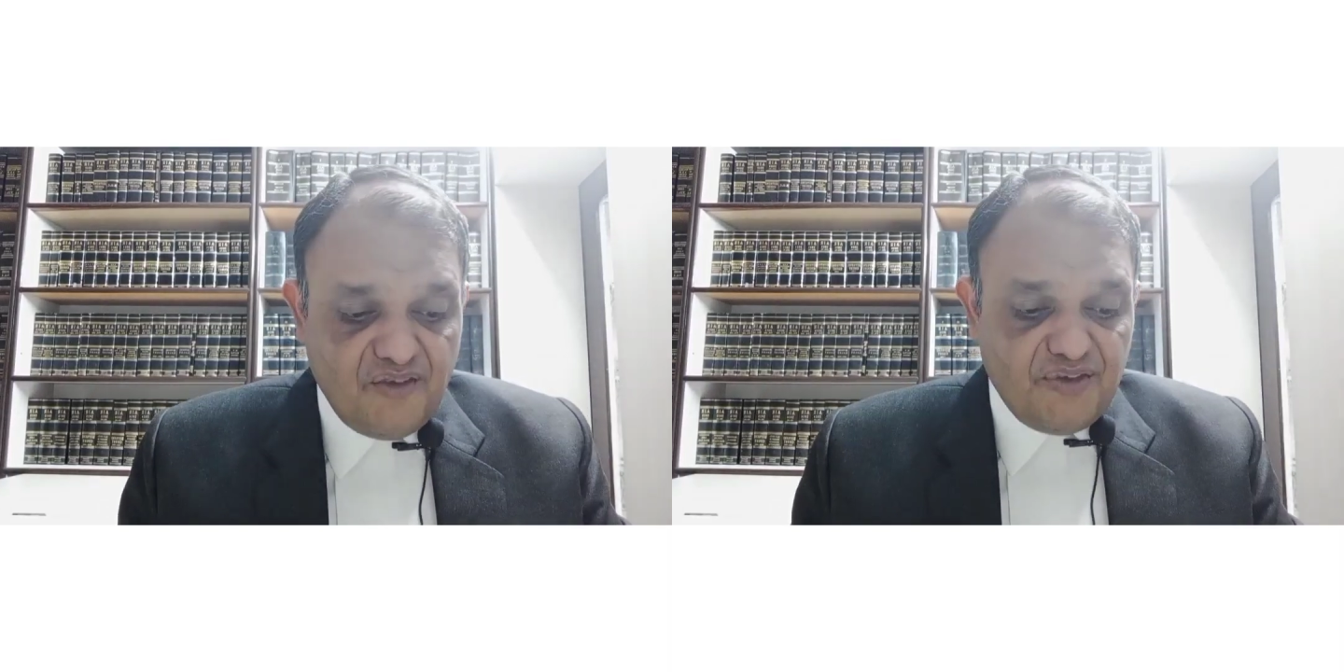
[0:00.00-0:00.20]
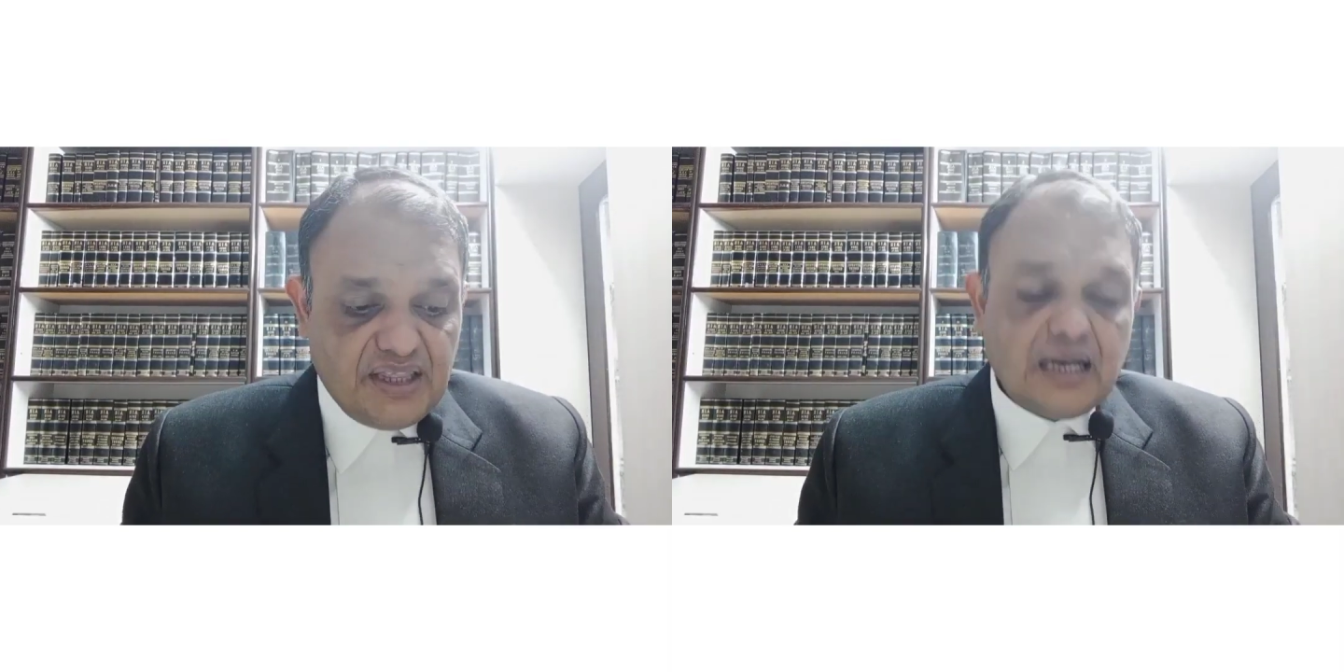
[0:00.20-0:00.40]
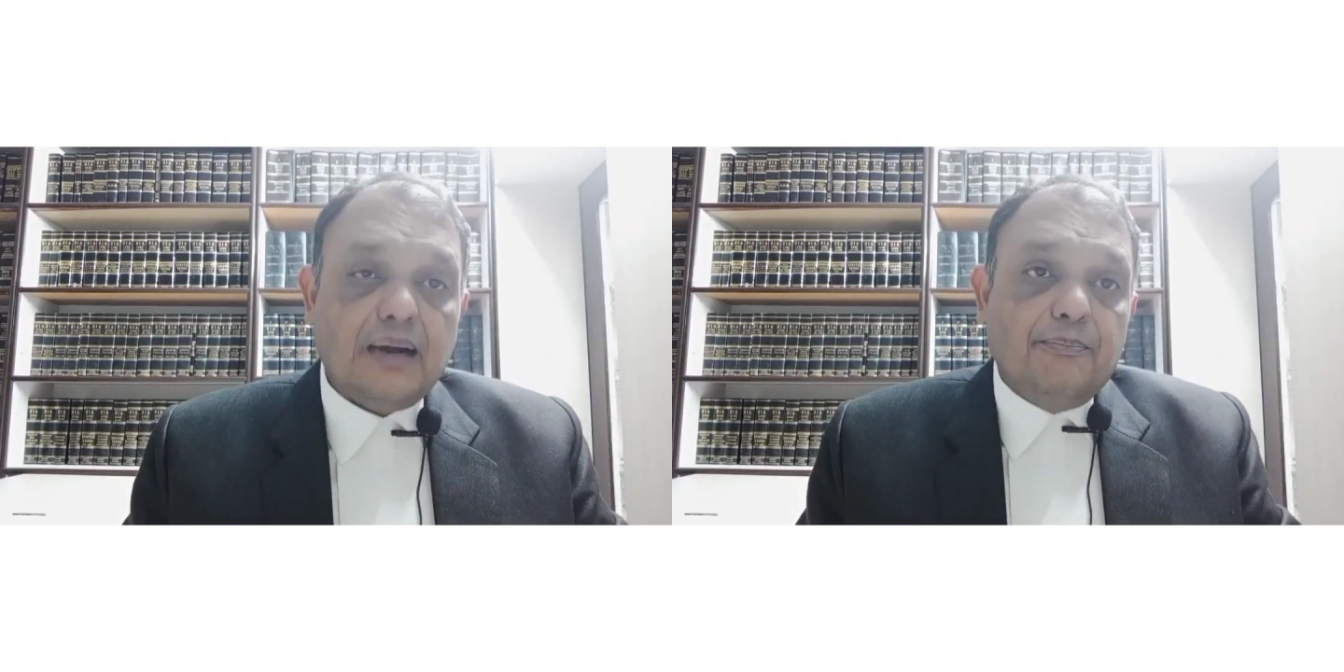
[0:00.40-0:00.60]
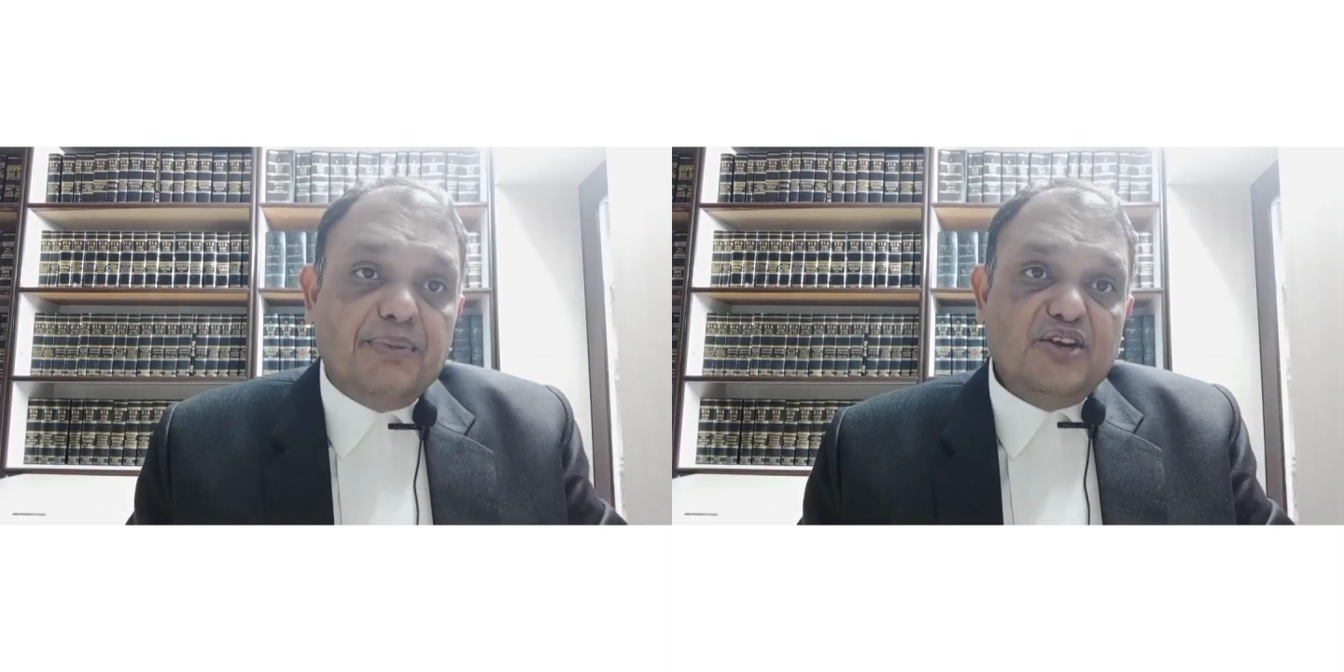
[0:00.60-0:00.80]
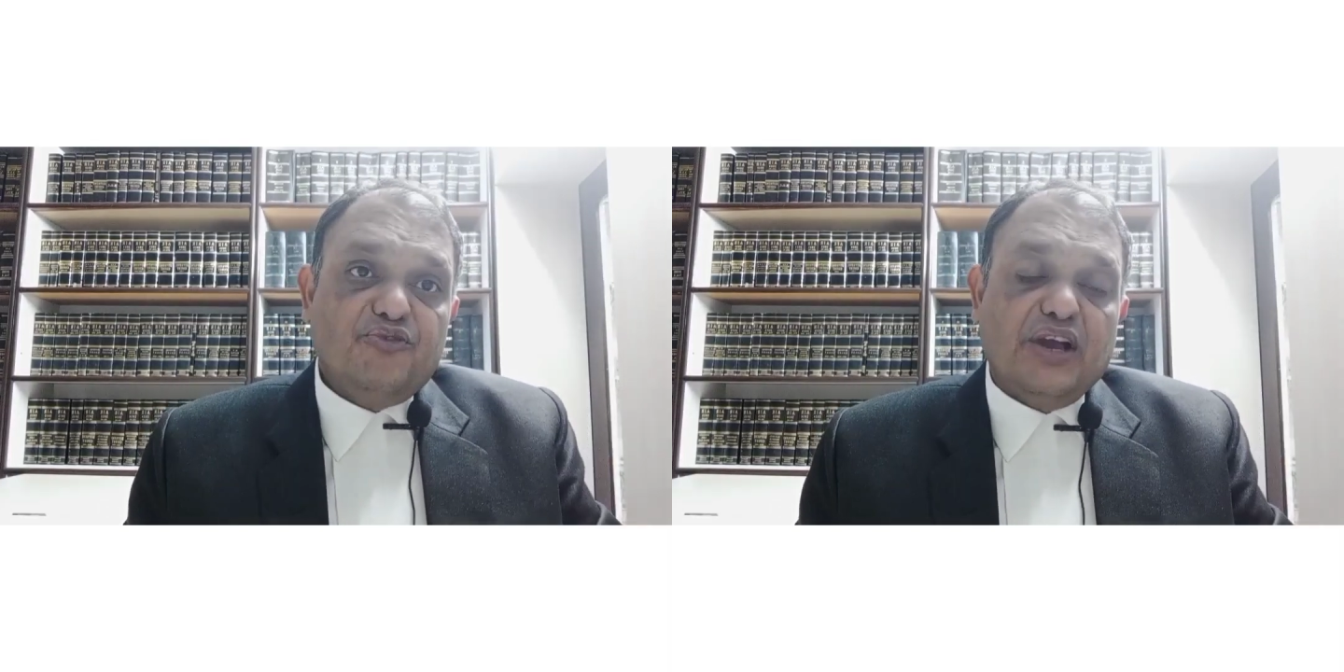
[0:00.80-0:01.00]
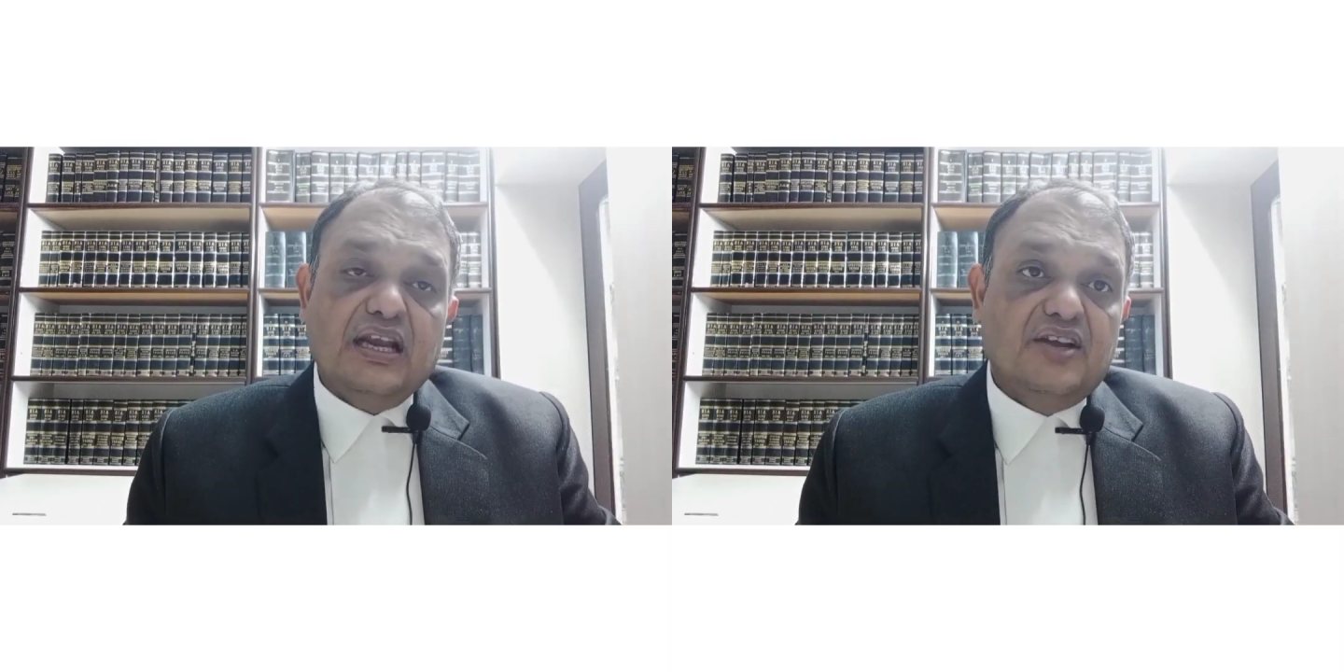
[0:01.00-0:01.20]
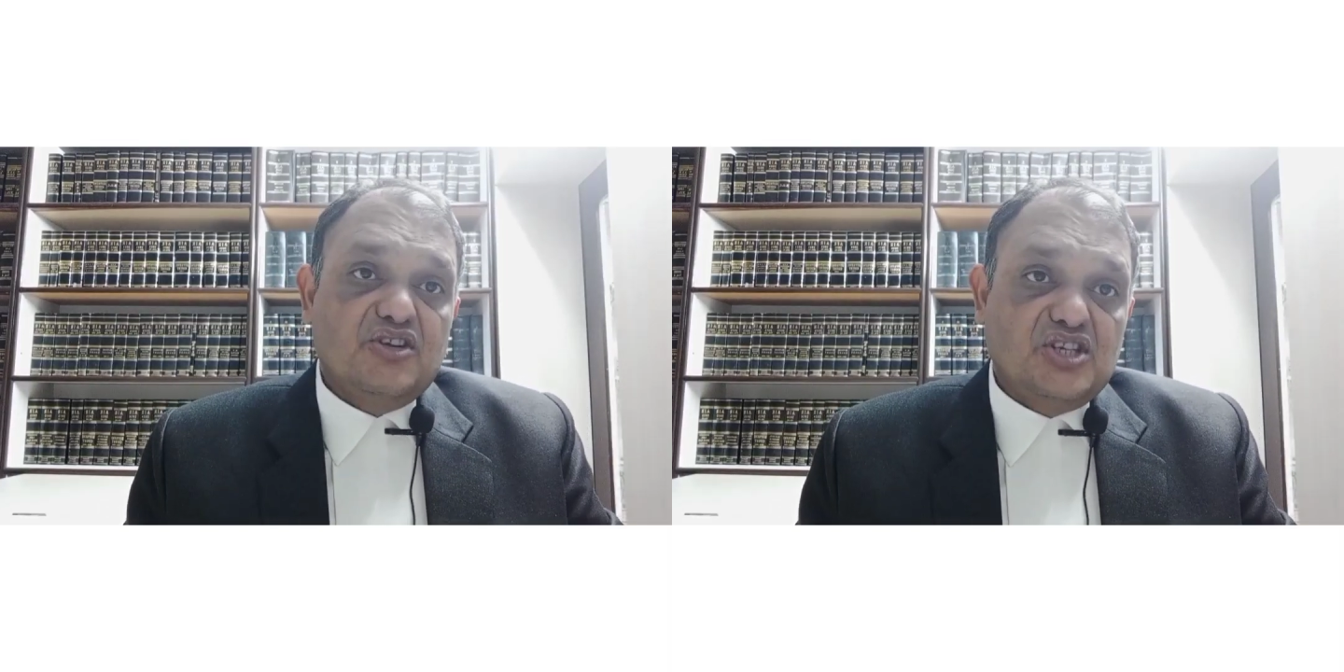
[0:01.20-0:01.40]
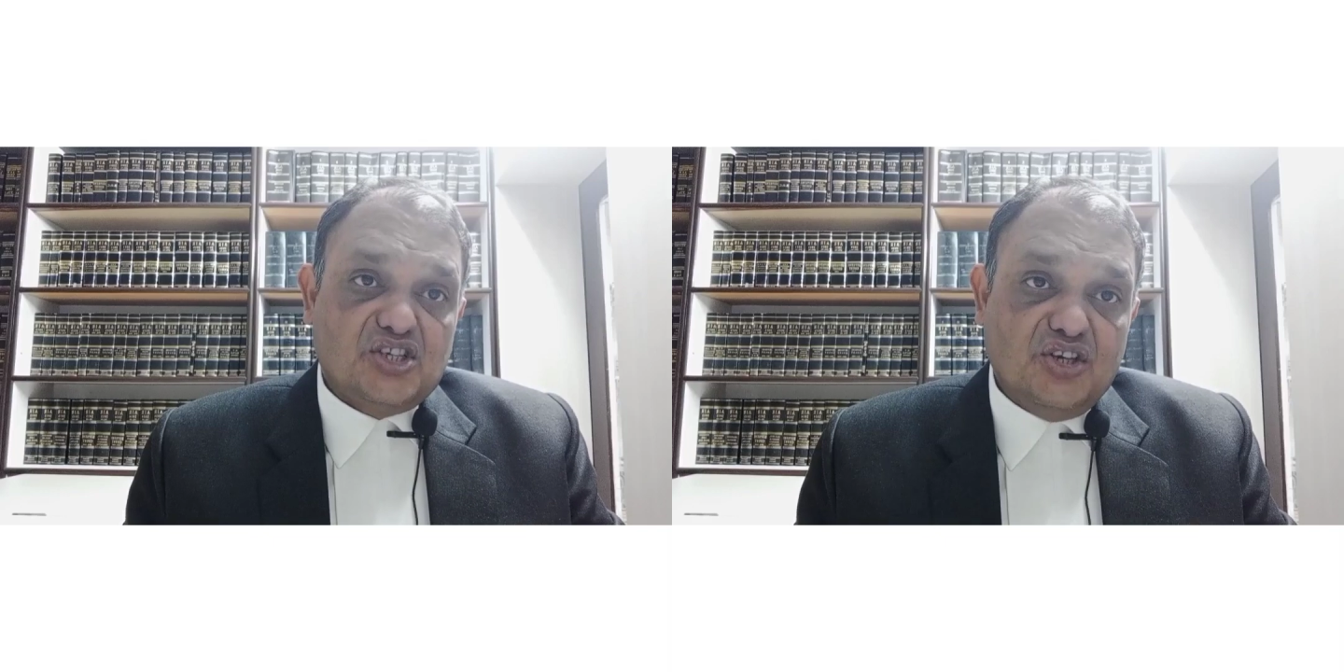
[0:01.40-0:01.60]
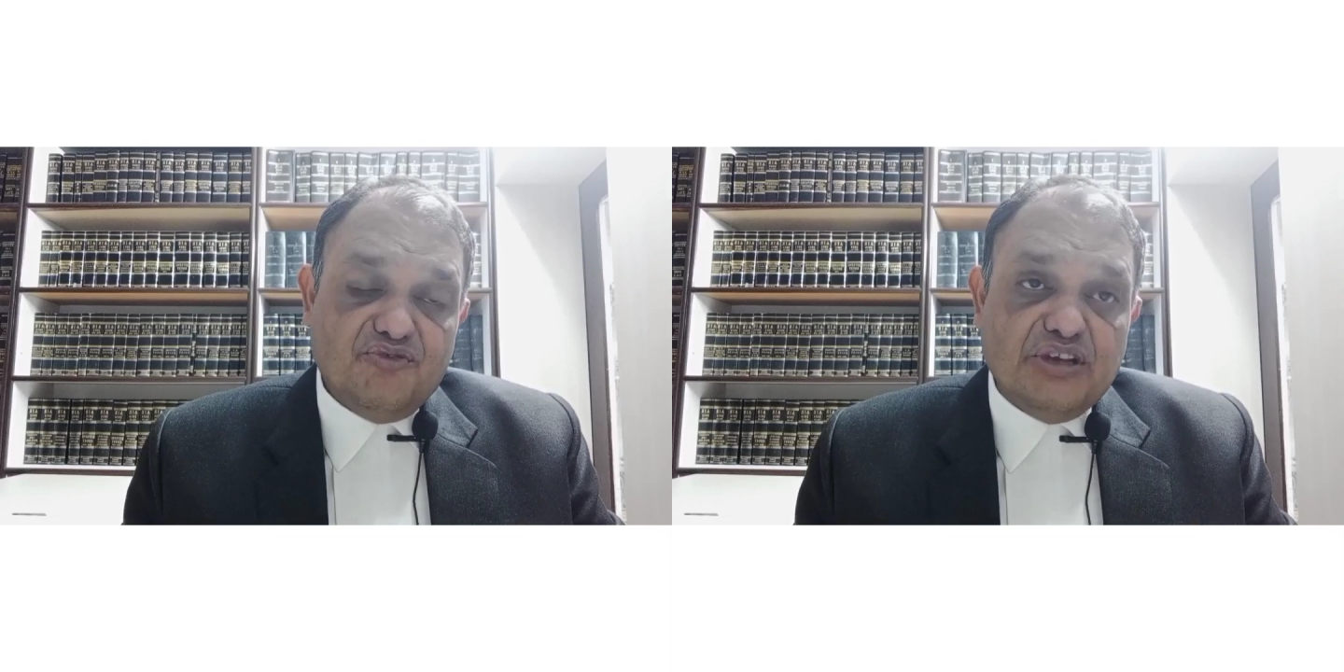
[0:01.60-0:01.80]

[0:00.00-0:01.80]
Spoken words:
When the complaint filed under section